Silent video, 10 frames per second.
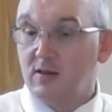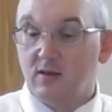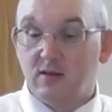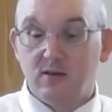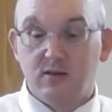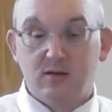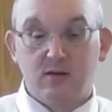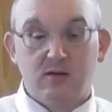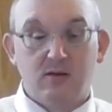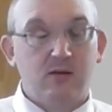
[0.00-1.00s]

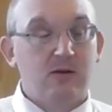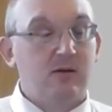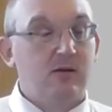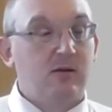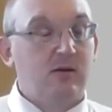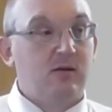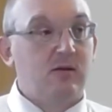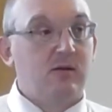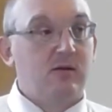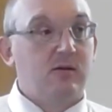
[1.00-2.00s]

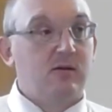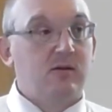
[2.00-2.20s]
Nobody speaks.